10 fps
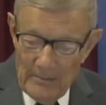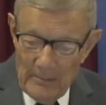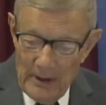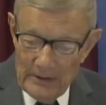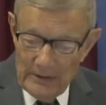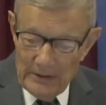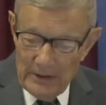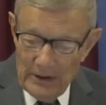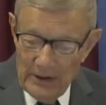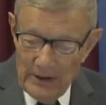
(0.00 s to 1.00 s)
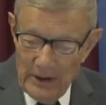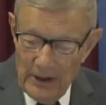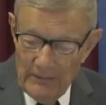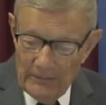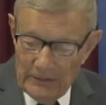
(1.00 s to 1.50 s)
But in
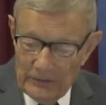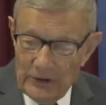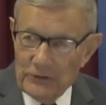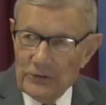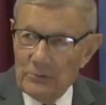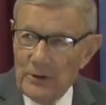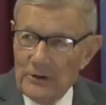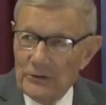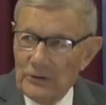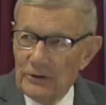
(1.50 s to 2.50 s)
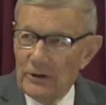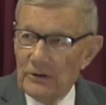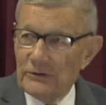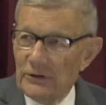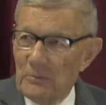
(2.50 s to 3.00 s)
every situation,
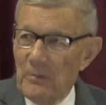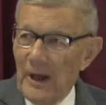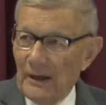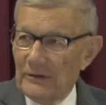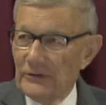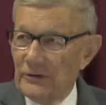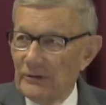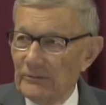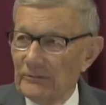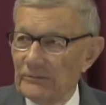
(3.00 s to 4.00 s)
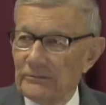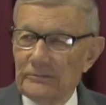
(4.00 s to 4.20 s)
there's a mix of